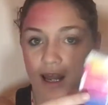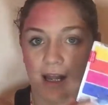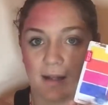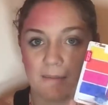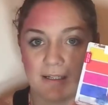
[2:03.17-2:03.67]

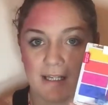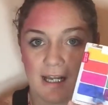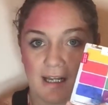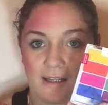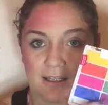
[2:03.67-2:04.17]
and I'm going to
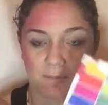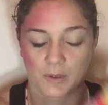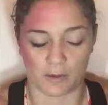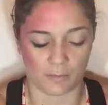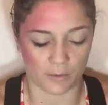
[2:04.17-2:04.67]
take this
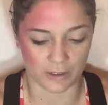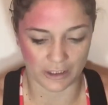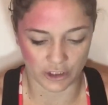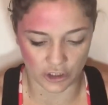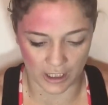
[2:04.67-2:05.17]

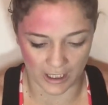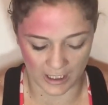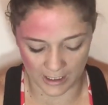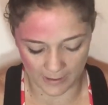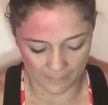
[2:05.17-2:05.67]
purpley
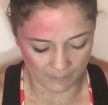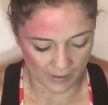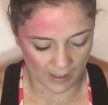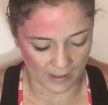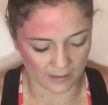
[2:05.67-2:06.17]
shade
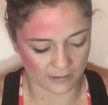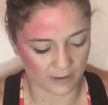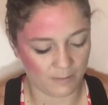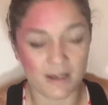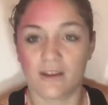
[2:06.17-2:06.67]
and a
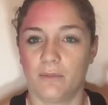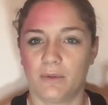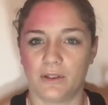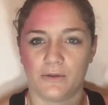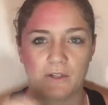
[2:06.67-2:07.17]
little bit of the
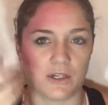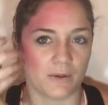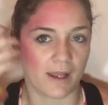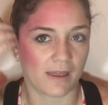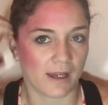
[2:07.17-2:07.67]
blue too,
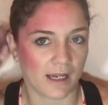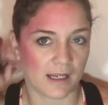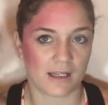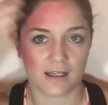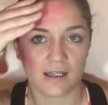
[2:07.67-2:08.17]
I
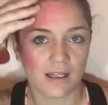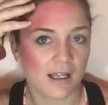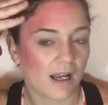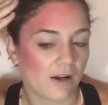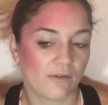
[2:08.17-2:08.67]
think.
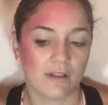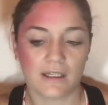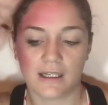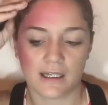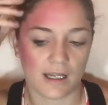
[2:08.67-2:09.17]
I really
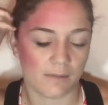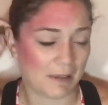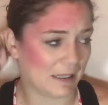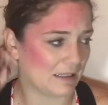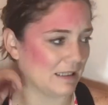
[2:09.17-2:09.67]
need a
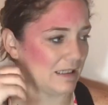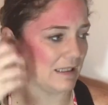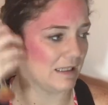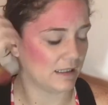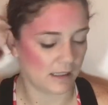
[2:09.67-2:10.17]
headband.
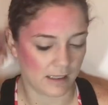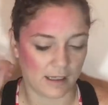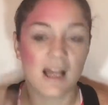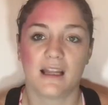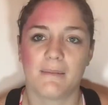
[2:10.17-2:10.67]

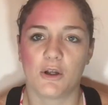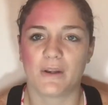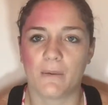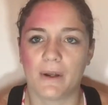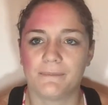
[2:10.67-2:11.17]
Let me go
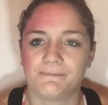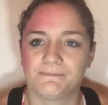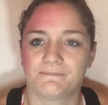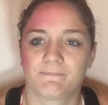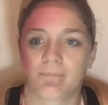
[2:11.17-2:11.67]
get one.
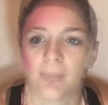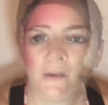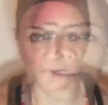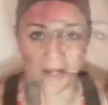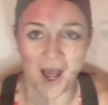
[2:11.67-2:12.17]

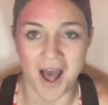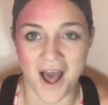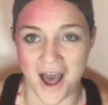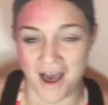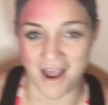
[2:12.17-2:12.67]
All
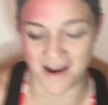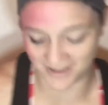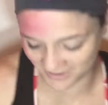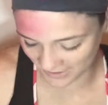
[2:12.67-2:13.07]
right.